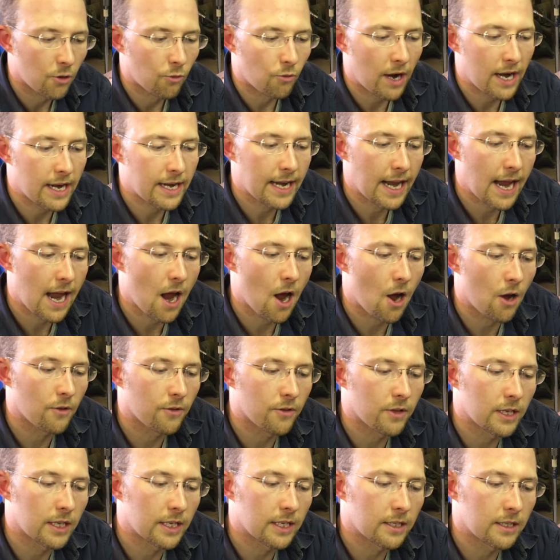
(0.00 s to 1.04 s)
right now
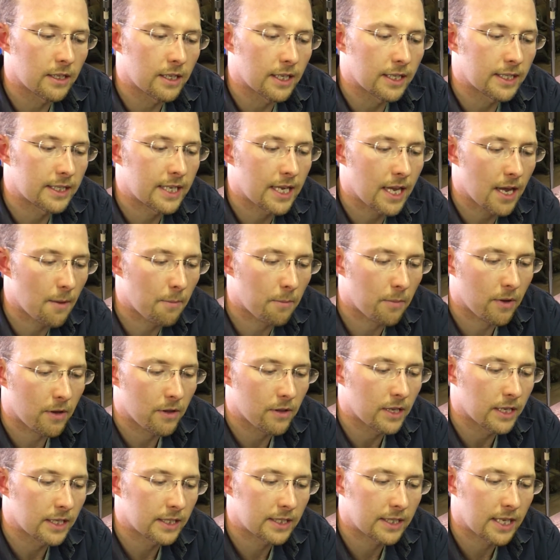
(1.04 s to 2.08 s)
the the tip
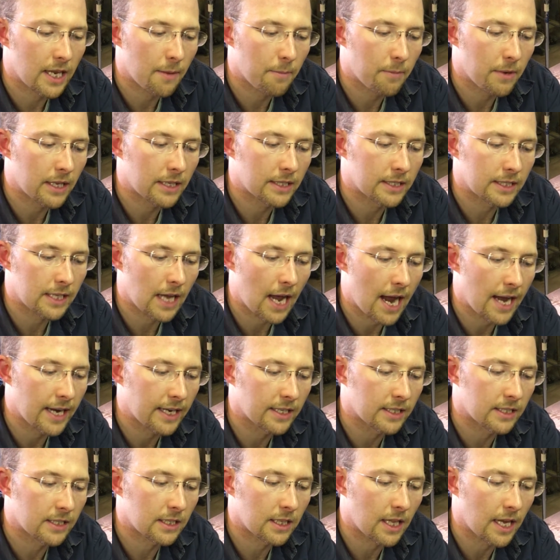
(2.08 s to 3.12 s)
this tip inside
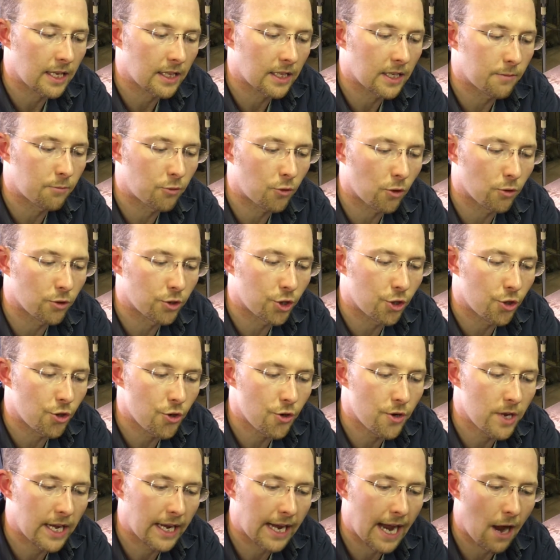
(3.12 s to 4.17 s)
is slightly
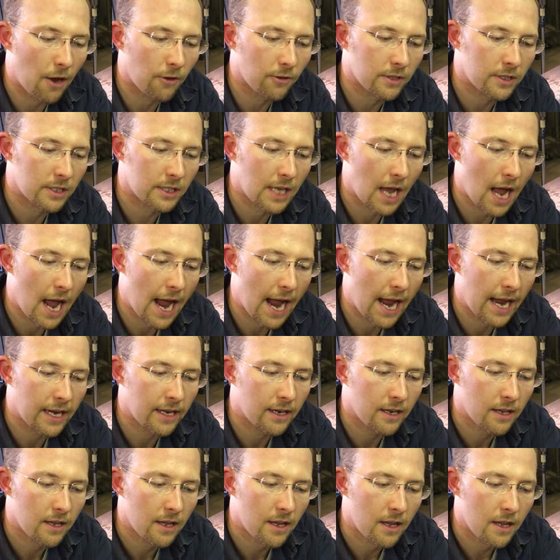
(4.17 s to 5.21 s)
protruding
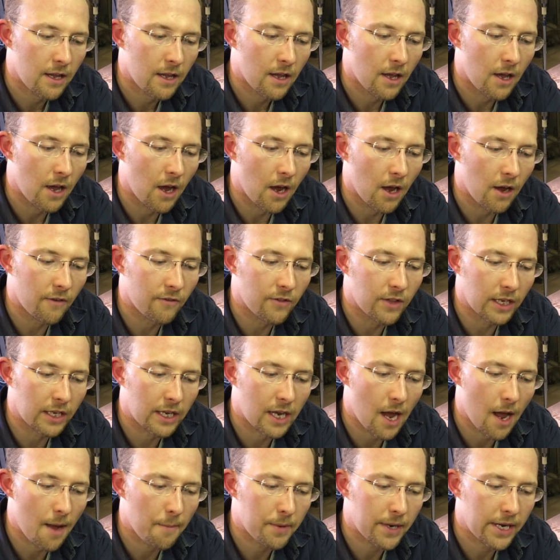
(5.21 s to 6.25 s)
outside of the
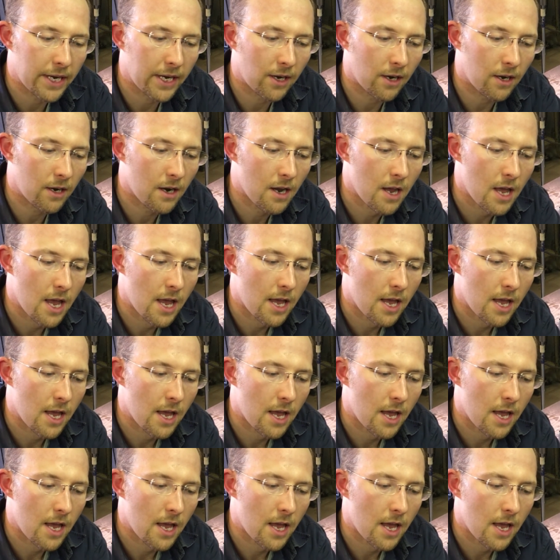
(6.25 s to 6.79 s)
cup here